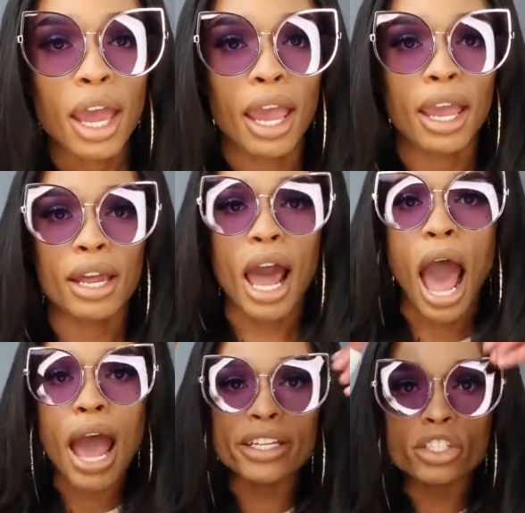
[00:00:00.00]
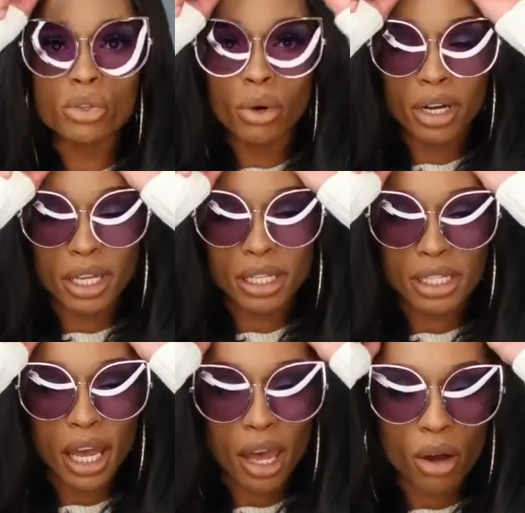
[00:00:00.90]
And I sure can
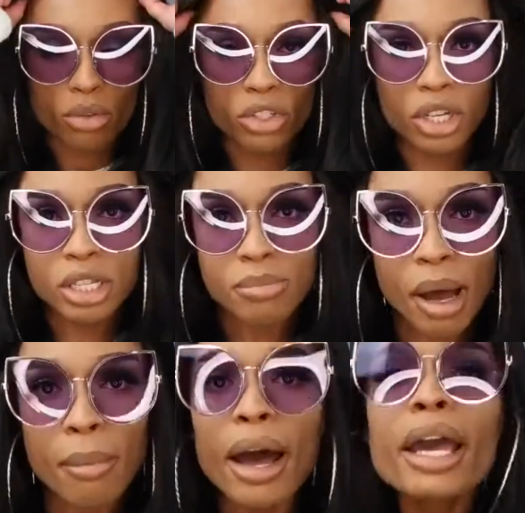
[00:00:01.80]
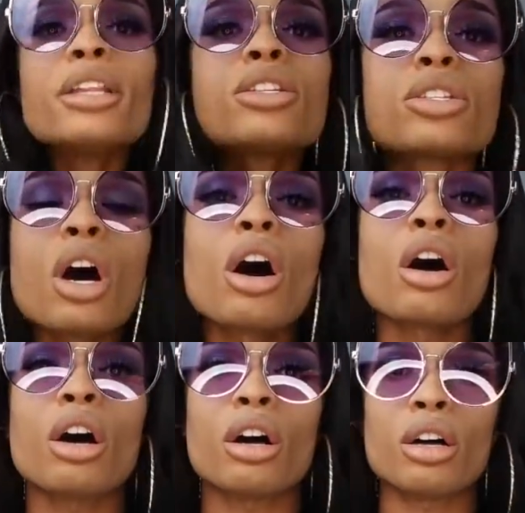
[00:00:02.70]
tell just by my
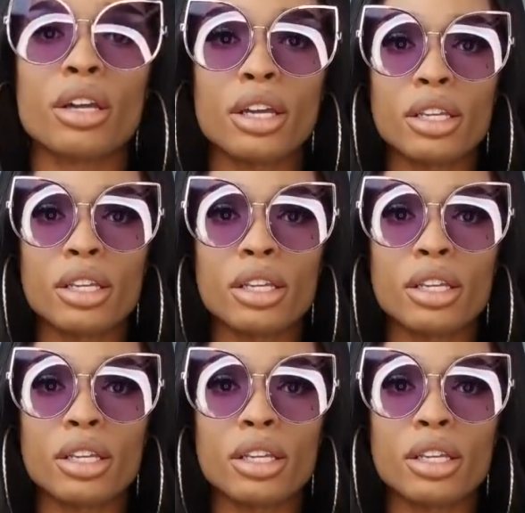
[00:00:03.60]
install,